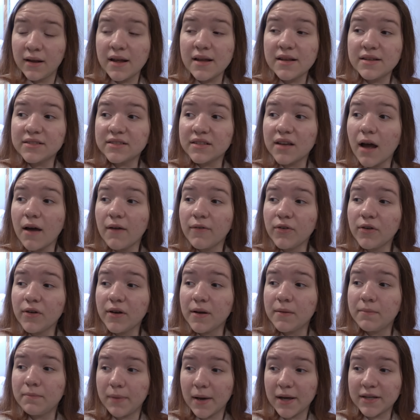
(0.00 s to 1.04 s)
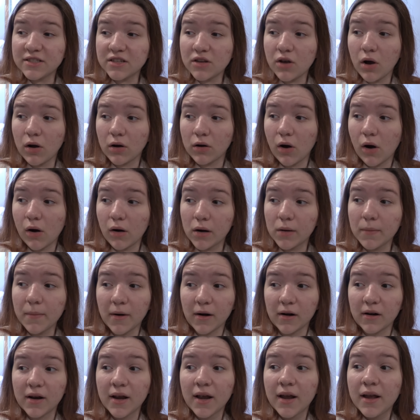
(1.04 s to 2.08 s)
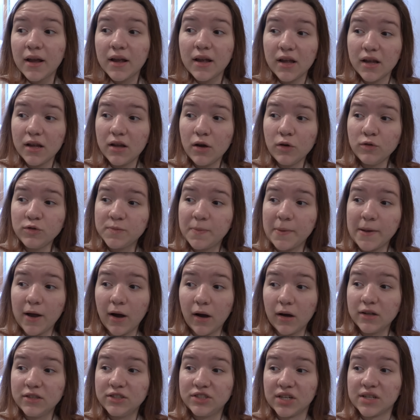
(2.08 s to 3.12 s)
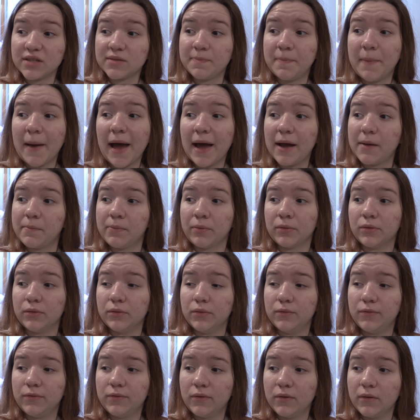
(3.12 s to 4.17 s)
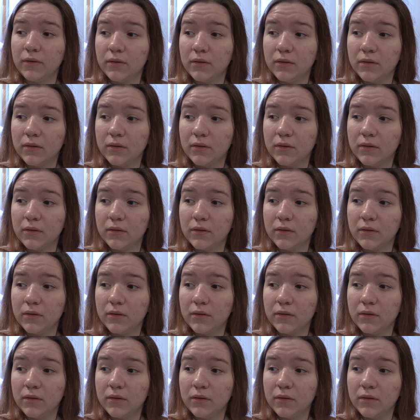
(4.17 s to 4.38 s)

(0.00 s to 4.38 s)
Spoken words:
He's covered in Beskar armor. He goes beyond just bat-proof.